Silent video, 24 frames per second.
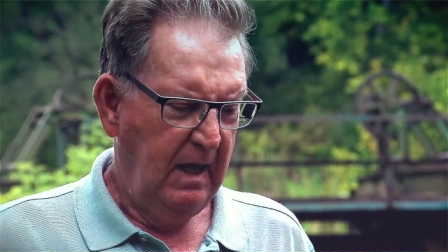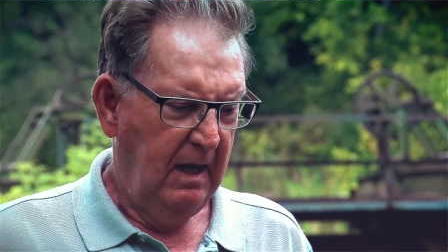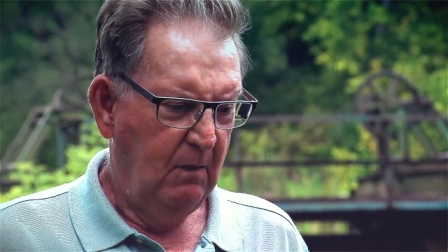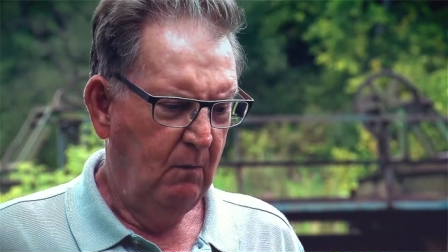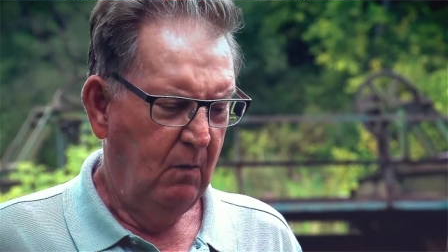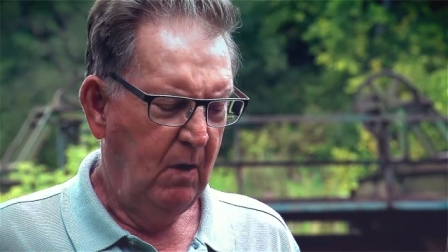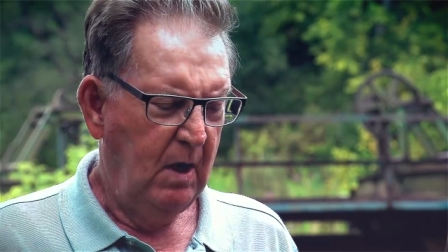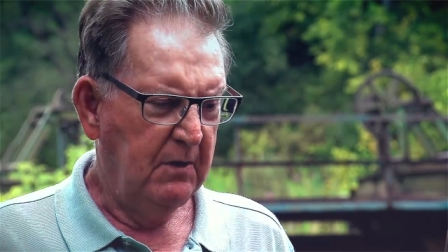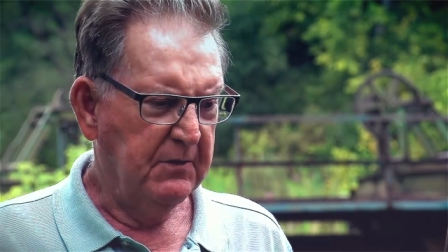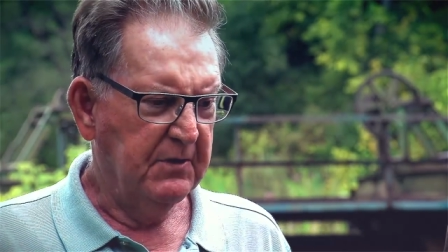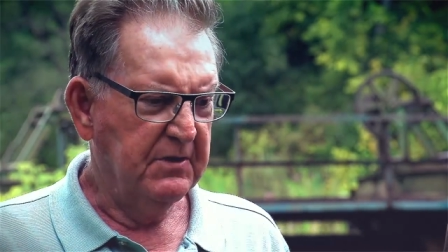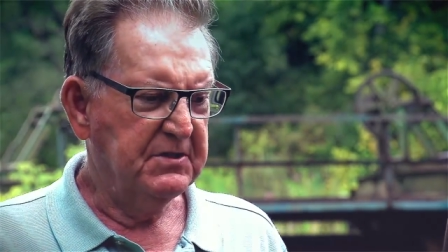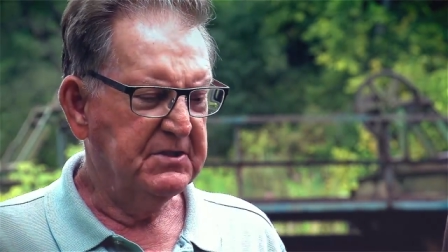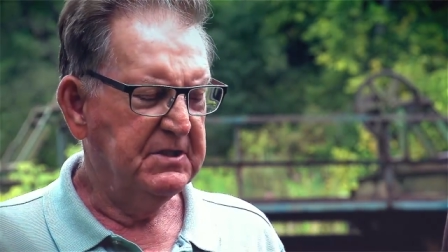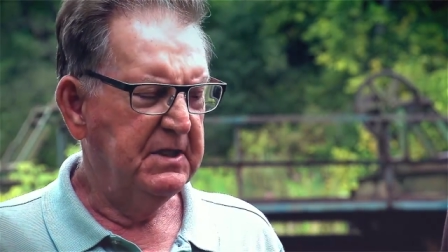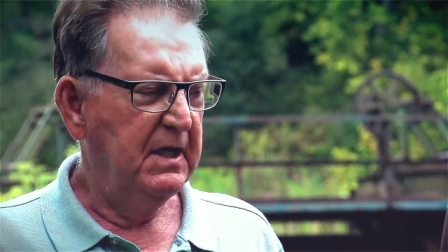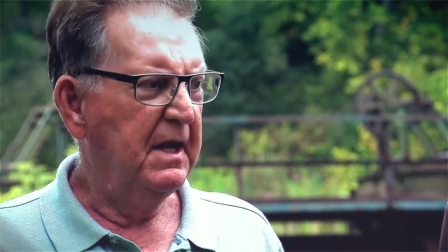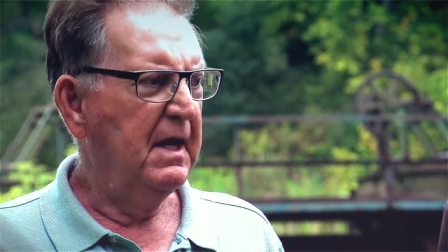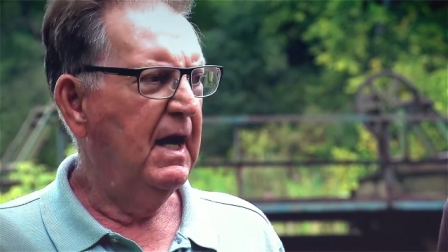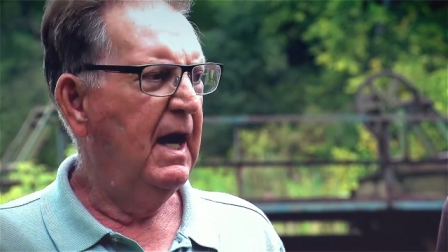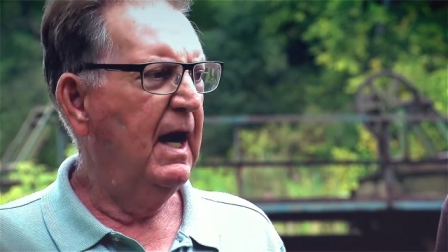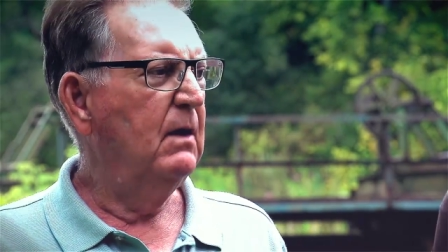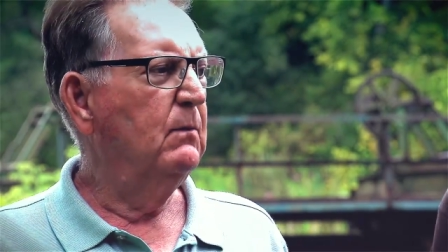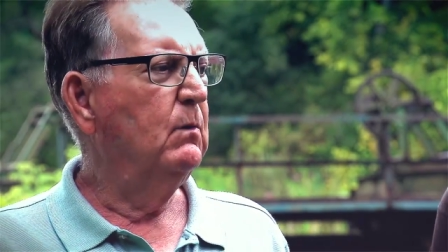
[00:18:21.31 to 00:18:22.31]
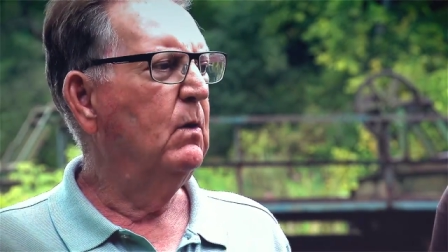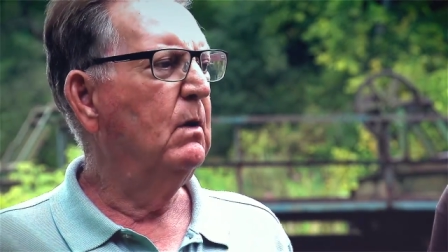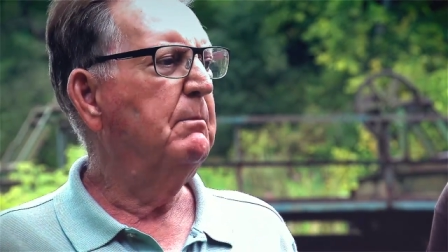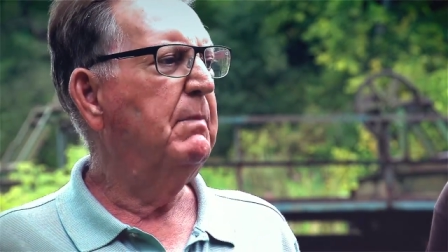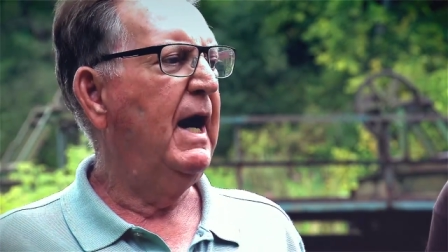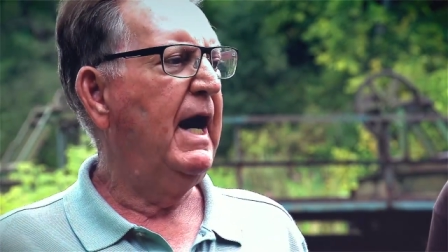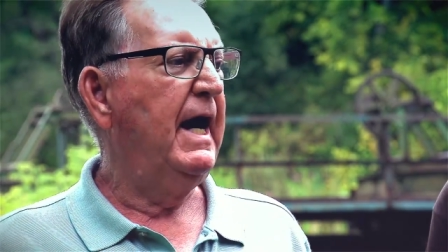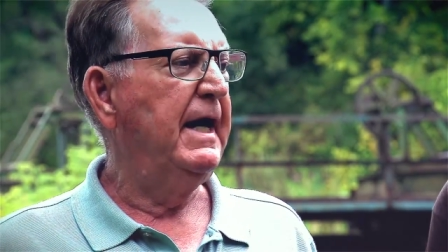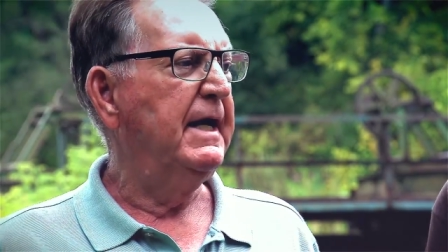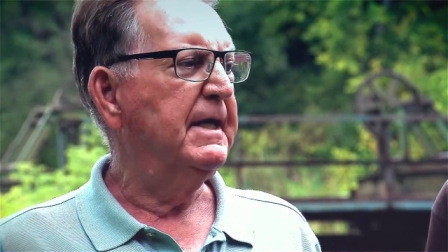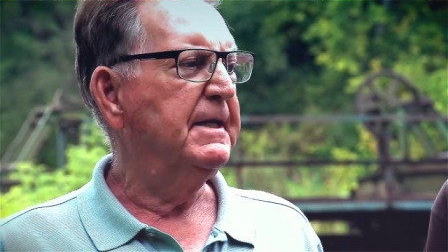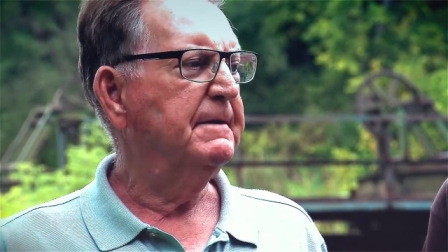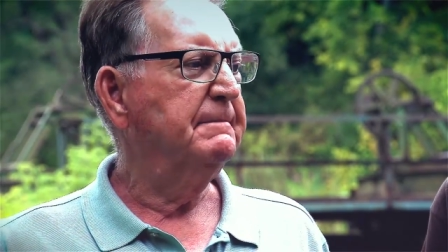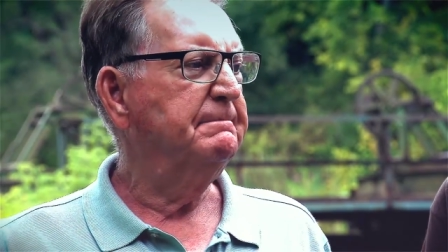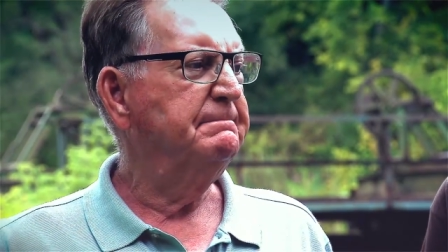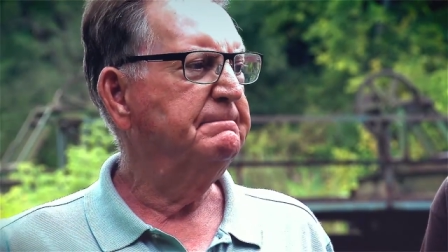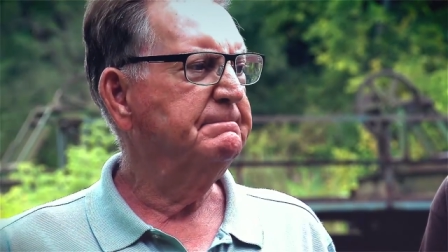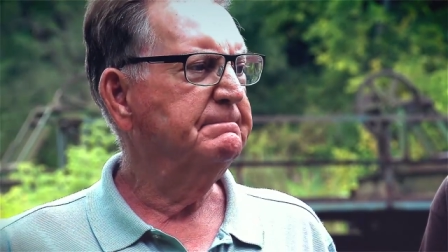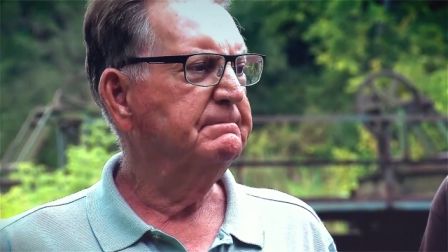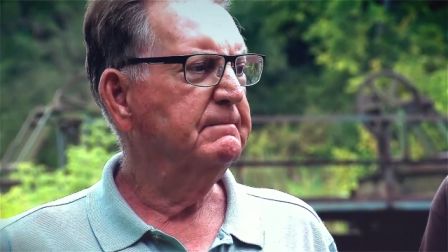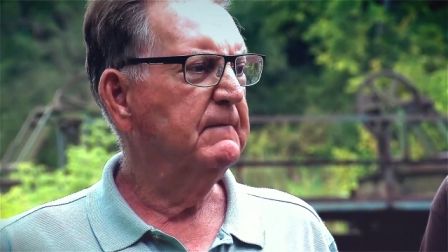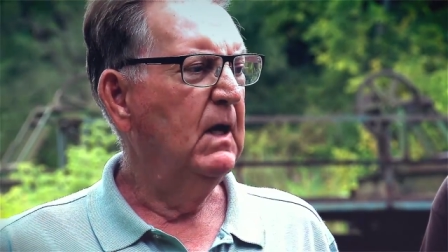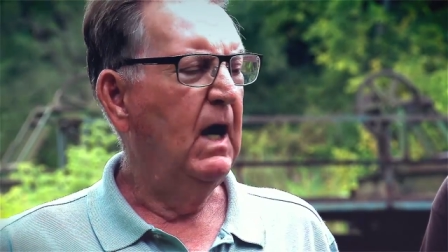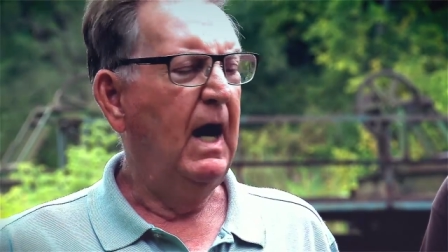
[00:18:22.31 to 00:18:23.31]
Walter said, I will buy it.
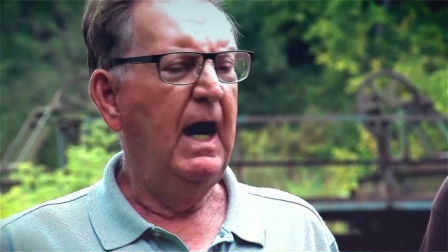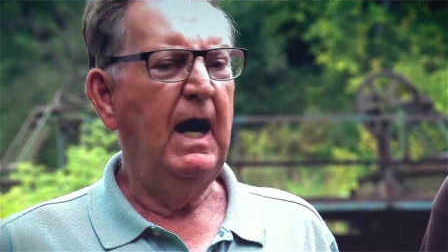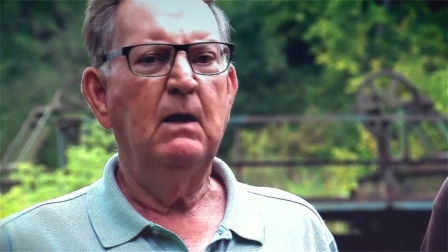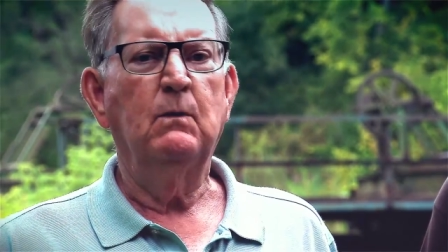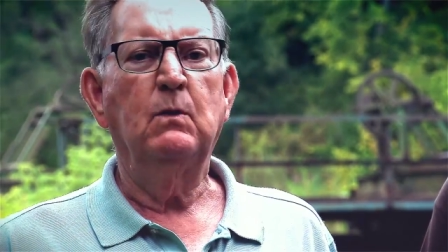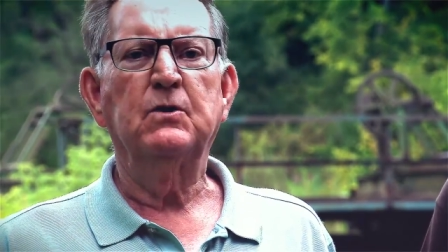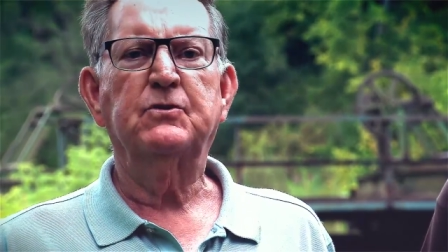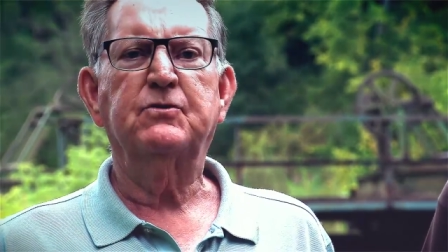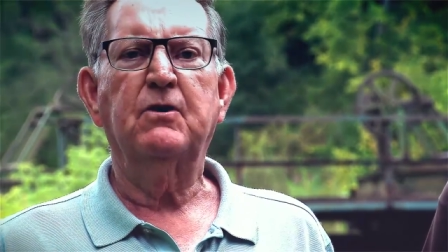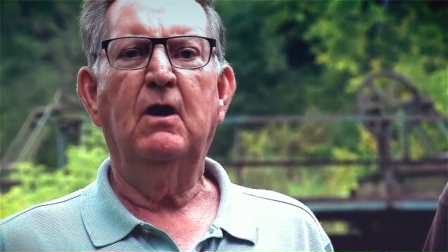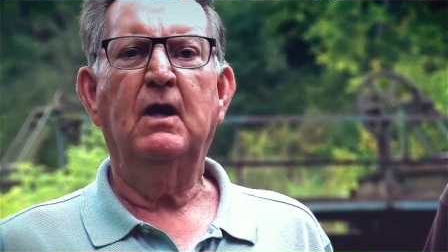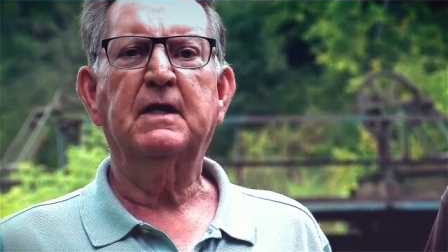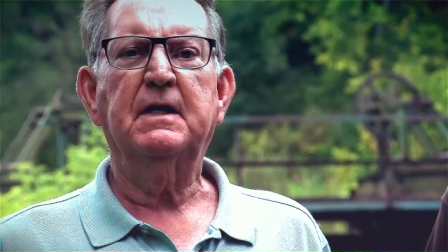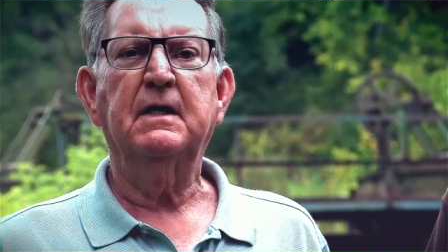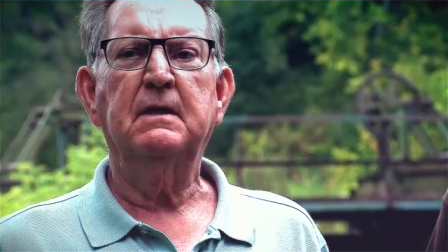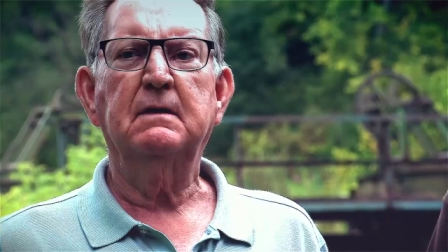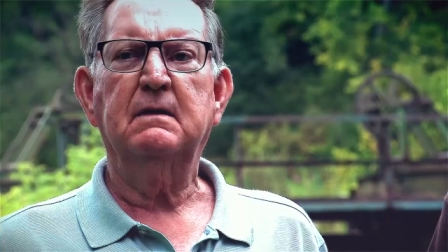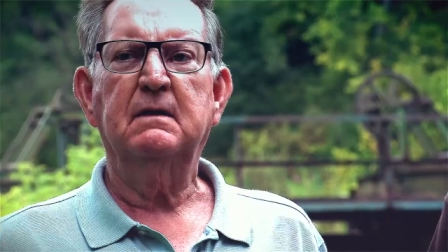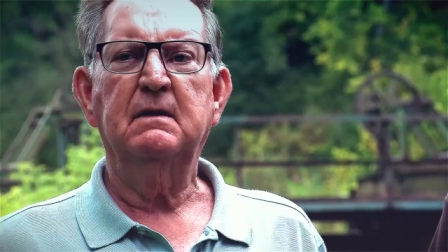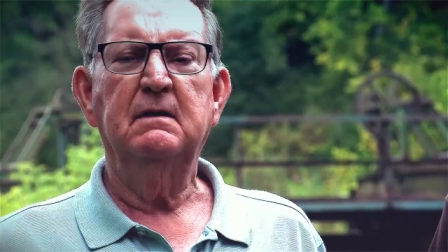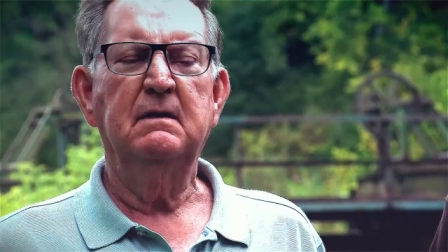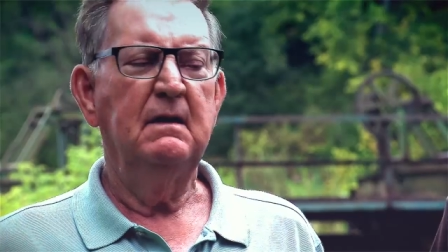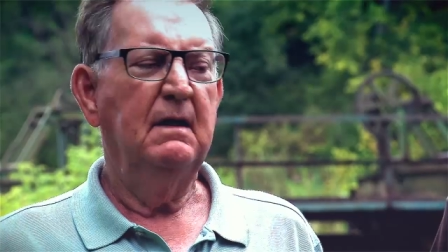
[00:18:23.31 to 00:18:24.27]
I will truck it,